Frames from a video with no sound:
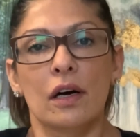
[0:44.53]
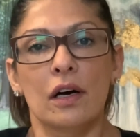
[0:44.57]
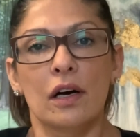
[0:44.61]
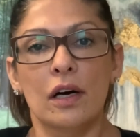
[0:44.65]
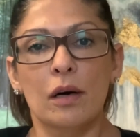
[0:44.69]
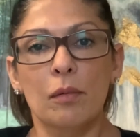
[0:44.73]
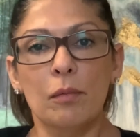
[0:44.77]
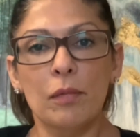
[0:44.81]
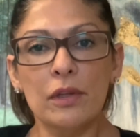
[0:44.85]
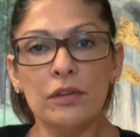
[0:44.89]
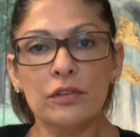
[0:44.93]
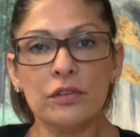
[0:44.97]

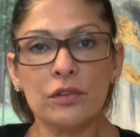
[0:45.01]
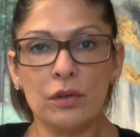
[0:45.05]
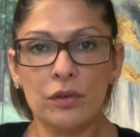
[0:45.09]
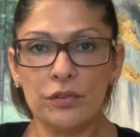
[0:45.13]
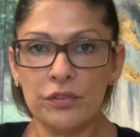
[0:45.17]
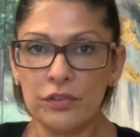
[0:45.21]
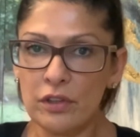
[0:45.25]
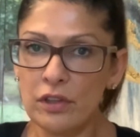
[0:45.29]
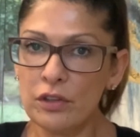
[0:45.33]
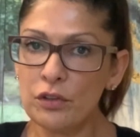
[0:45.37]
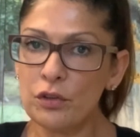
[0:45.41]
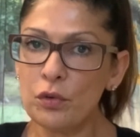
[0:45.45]
It
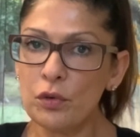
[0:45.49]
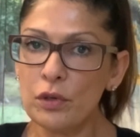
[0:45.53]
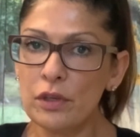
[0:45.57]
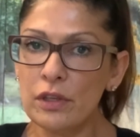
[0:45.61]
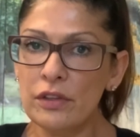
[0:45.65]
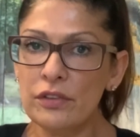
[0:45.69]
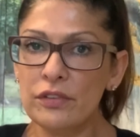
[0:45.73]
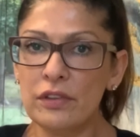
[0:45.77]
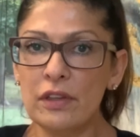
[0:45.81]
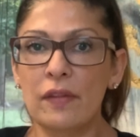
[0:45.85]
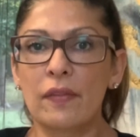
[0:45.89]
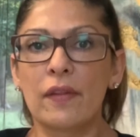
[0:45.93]
starts to
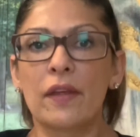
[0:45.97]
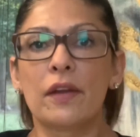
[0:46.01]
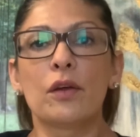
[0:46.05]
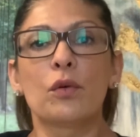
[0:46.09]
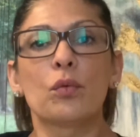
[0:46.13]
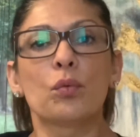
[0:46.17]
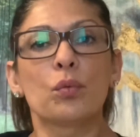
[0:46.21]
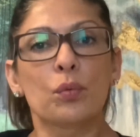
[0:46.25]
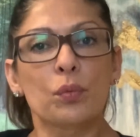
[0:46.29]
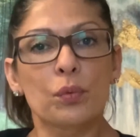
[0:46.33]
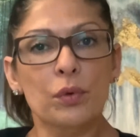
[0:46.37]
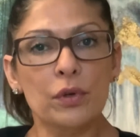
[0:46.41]
increase and then
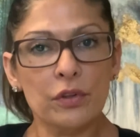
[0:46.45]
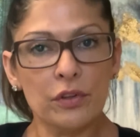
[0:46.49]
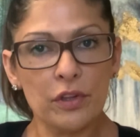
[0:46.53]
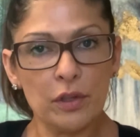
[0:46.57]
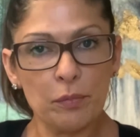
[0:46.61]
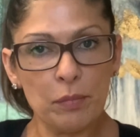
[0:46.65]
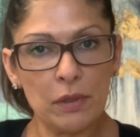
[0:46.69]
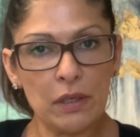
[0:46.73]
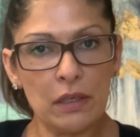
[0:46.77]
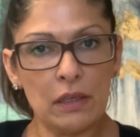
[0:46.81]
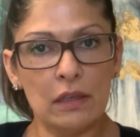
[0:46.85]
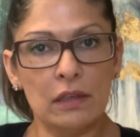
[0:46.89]
it really
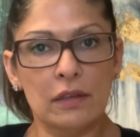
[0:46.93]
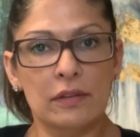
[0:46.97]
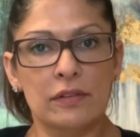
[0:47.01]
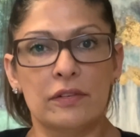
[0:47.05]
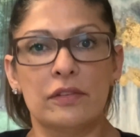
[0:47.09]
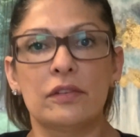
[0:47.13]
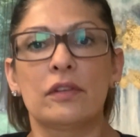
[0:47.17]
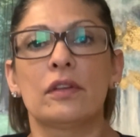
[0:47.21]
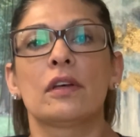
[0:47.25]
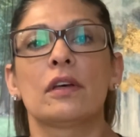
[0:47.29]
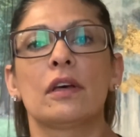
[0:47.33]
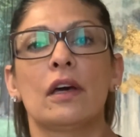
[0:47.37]

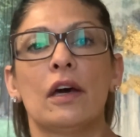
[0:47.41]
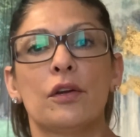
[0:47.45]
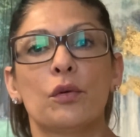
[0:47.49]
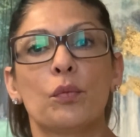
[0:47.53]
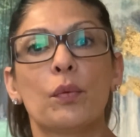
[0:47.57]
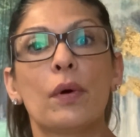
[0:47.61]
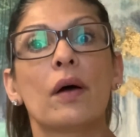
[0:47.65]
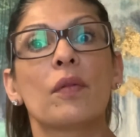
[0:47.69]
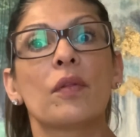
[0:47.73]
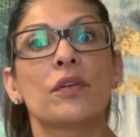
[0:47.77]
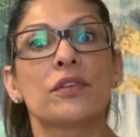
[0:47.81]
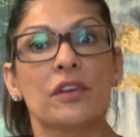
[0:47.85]
peaks at
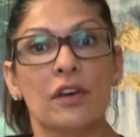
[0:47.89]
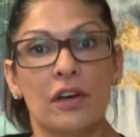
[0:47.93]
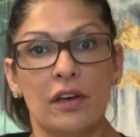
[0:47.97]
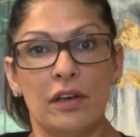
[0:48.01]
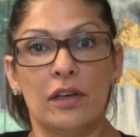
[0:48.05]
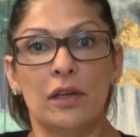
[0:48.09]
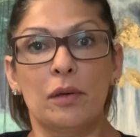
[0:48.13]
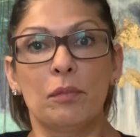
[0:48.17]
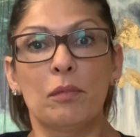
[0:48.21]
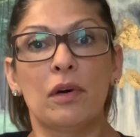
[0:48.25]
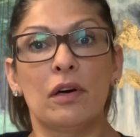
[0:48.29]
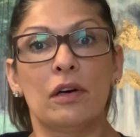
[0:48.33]
around the
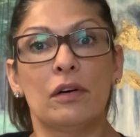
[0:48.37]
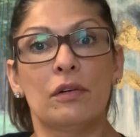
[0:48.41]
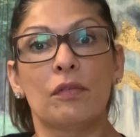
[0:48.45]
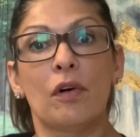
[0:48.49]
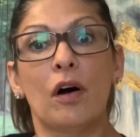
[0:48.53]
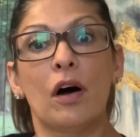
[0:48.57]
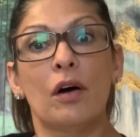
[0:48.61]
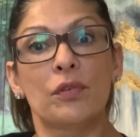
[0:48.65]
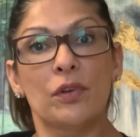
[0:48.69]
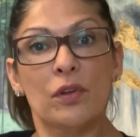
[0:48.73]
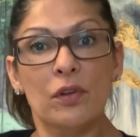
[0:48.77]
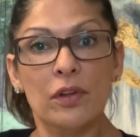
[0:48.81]
time of
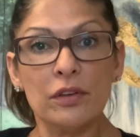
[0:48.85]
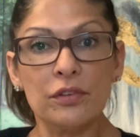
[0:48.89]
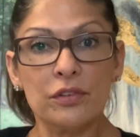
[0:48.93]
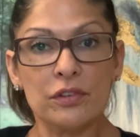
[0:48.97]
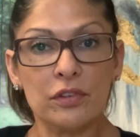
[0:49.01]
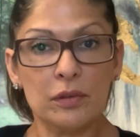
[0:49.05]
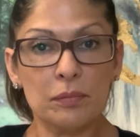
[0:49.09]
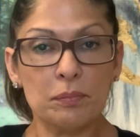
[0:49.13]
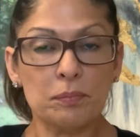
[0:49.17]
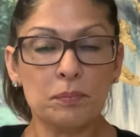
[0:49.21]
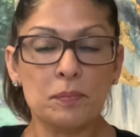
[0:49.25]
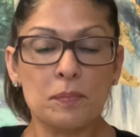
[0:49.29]

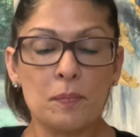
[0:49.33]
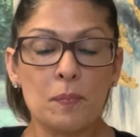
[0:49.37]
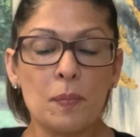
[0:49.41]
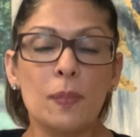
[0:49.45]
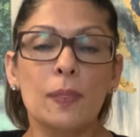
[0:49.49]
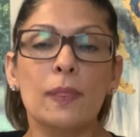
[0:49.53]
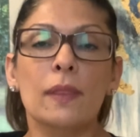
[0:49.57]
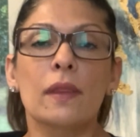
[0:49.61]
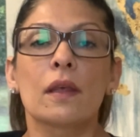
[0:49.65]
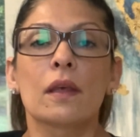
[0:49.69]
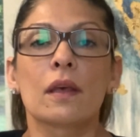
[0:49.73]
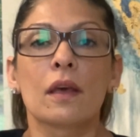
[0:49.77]
ovulation.
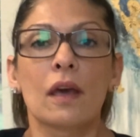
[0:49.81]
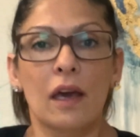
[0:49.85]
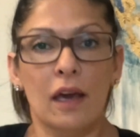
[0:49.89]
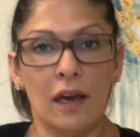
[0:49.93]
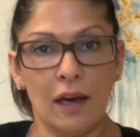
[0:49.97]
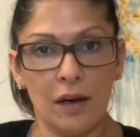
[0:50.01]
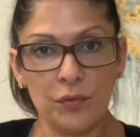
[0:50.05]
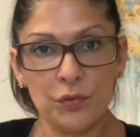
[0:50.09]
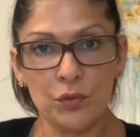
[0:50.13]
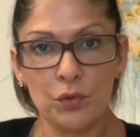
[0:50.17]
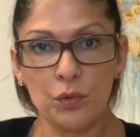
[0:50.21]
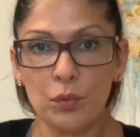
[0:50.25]

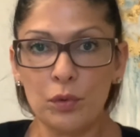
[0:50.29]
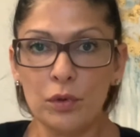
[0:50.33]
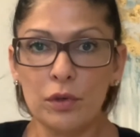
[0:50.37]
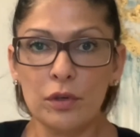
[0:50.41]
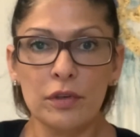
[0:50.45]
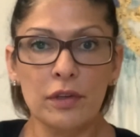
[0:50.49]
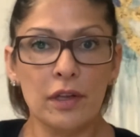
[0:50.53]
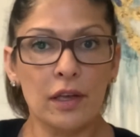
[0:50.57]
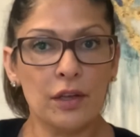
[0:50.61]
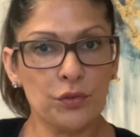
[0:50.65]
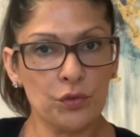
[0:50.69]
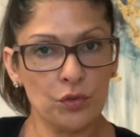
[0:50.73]

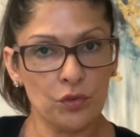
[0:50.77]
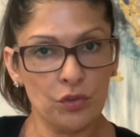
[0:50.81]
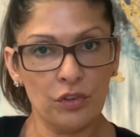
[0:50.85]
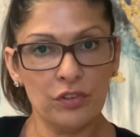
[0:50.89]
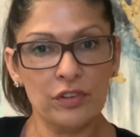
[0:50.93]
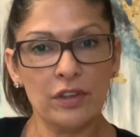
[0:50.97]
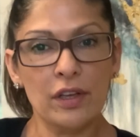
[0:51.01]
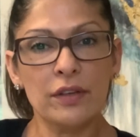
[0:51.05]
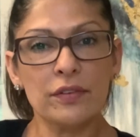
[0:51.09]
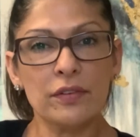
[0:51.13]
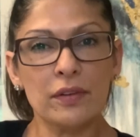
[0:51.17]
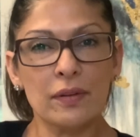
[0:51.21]
Afterward,
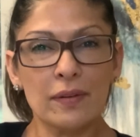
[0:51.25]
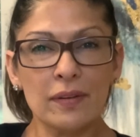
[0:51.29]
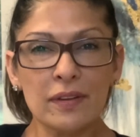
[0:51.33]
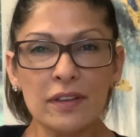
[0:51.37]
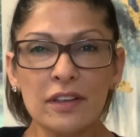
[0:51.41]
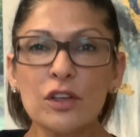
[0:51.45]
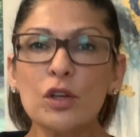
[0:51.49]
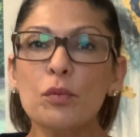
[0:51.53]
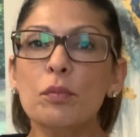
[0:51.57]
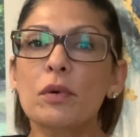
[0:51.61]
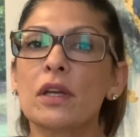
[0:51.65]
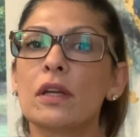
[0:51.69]
estrogen takes a
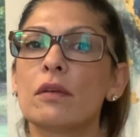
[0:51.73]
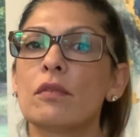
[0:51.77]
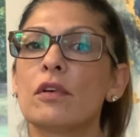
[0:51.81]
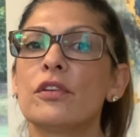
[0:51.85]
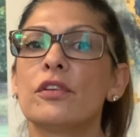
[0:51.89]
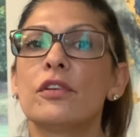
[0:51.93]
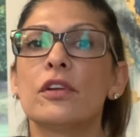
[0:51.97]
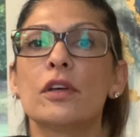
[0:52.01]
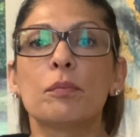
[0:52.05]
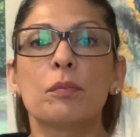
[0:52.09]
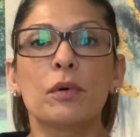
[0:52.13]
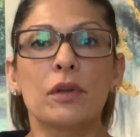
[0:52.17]
little bit of a
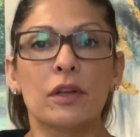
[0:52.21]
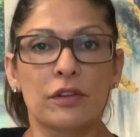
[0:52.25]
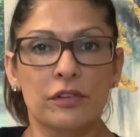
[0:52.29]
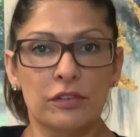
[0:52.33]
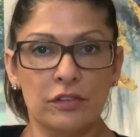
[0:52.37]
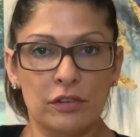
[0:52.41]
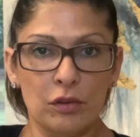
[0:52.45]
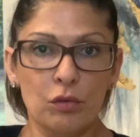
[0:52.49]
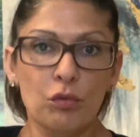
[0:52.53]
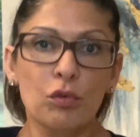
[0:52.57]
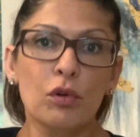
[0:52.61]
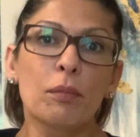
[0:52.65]
dip, but it
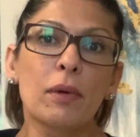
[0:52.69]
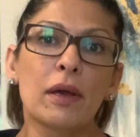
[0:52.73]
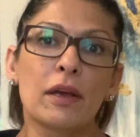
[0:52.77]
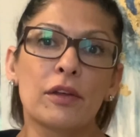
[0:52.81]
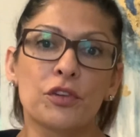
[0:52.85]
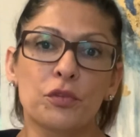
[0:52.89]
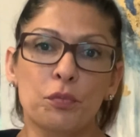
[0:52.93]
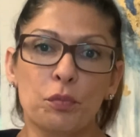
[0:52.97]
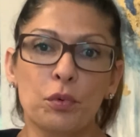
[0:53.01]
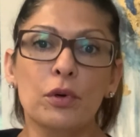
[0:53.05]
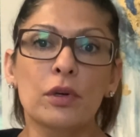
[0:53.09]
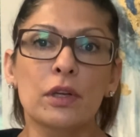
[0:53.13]
still
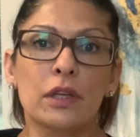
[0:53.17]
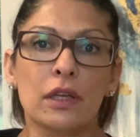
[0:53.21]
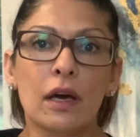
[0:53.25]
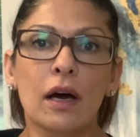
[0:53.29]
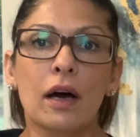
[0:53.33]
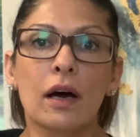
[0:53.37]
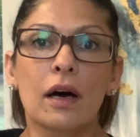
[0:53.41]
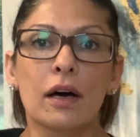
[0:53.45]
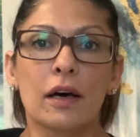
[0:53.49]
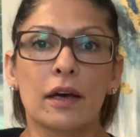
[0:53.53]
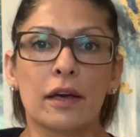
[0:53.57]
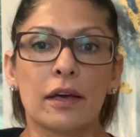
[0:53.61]
remains pretty
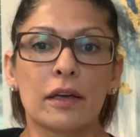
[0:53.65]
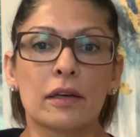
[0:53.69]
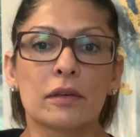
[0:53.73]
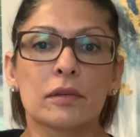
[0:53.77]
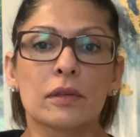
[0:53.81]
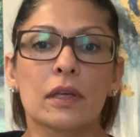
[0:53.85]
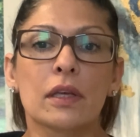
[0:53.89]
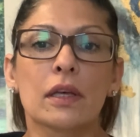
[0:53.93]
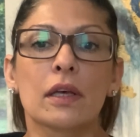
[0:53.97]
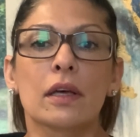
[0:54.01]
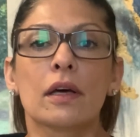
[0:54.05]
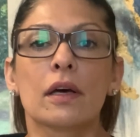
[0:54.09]
high.
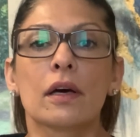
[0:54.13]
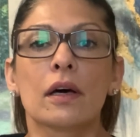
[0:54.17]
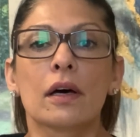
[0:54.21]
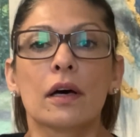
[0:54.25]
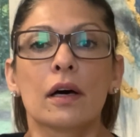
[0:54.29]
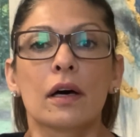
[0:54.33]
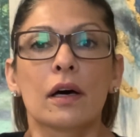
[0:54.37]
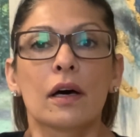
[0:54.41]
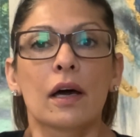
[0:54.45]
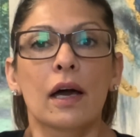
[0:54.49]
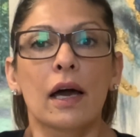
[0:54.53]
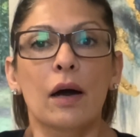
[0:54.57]

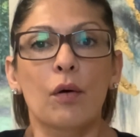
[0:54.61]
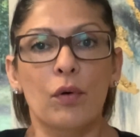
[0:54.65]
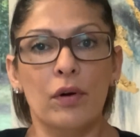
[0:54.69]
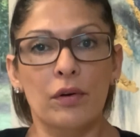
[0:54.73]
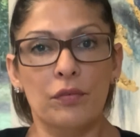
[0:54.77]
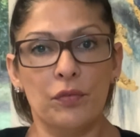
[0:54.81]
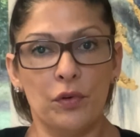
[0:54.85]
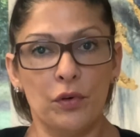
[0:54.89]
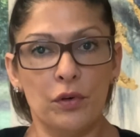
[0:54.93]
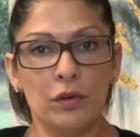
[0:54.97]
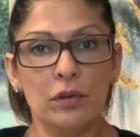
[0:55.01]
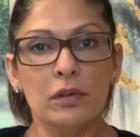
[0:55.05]

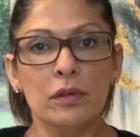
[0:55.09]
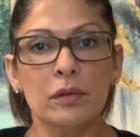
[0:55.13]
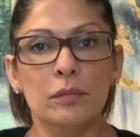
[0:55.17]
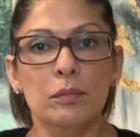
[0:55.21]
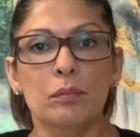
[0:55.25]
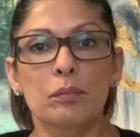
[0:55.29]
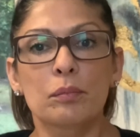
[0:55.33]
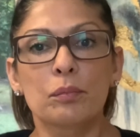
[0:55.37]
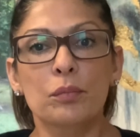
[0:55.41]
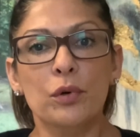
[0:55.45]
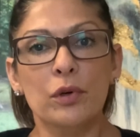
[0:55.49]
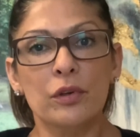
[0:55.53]
However,
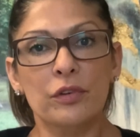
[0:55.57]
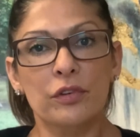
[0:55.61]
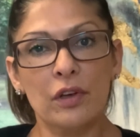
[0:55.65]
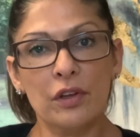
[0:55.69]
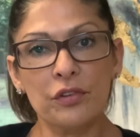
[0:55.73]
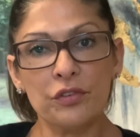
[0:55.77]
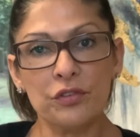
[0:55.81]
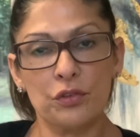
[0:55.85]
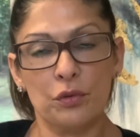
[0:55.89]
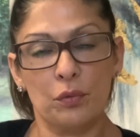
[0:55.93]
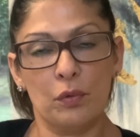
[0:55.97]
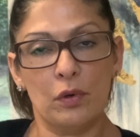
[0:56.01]

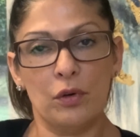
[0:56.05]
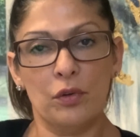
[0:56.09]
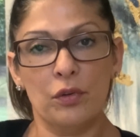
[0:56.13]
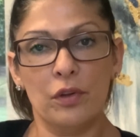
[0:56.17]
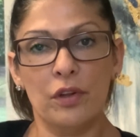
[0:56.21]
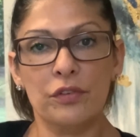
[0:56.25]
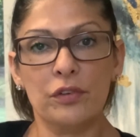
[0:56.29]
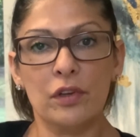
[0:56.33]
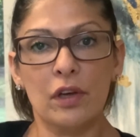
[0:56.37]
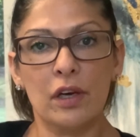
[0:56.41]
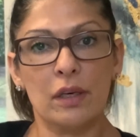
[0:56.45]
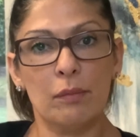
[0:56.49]
progesterone,
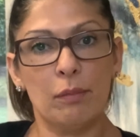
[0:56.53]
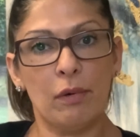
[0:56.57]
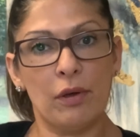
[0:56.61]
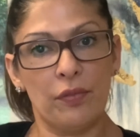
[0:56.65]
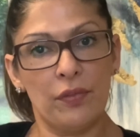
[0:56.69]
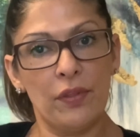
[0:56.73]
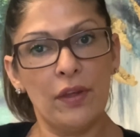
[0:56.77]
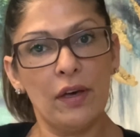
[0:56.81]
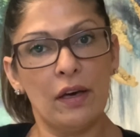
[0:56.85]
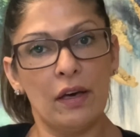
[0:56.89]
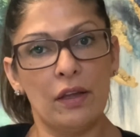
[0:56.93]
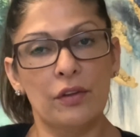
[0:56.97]
let's talk
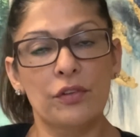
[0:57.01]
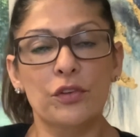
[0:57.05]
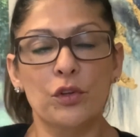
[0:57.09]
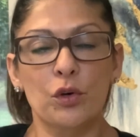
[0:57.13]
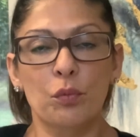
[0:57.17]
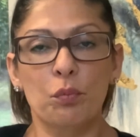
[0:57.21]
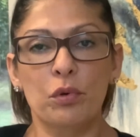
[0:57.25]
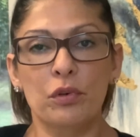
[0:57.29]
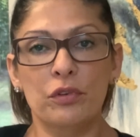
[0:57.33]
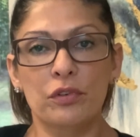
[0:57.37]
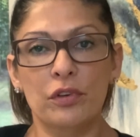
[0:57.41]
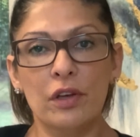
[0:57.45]
about that.
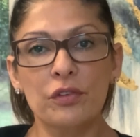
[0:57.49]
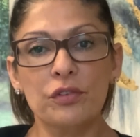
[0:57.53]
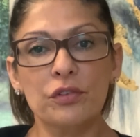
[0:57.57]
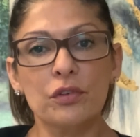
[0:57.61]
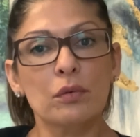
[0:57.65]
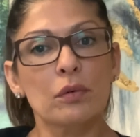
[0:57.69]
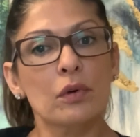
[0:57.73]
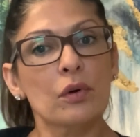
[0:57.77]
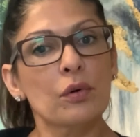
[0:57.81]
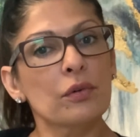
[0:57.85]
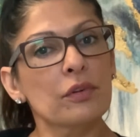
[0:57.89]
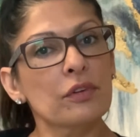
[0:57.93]
So
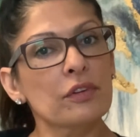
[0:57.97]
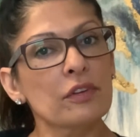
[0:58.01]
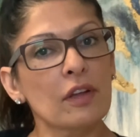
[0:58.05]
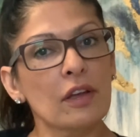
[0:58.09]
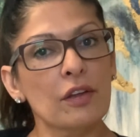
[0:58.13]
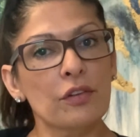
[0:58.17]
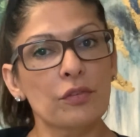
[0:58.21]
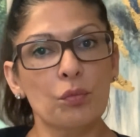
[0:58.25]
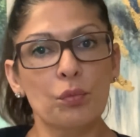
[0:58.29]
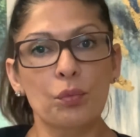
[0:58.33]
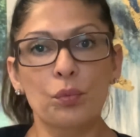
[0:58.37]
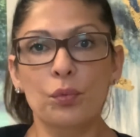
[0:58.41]
progesterone
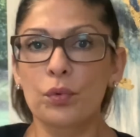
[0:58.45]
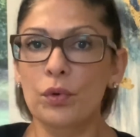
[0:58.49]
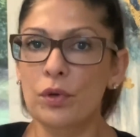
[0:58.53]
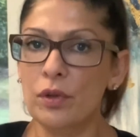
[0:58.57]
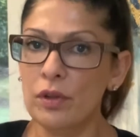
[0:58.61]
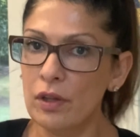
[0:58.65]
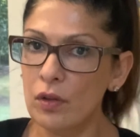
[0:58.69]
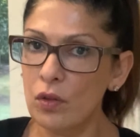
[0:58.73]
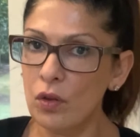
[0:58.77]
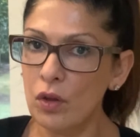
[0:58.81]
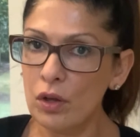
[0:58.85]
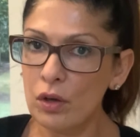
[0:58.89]
stays
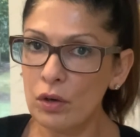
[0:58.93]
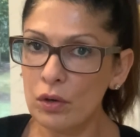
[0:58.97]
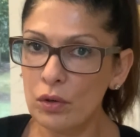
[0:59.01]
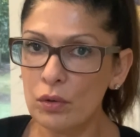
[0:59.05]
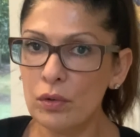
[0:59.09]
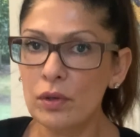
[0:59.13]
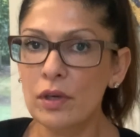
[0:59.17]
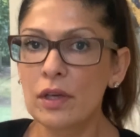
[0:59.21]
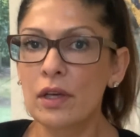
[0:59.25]
really low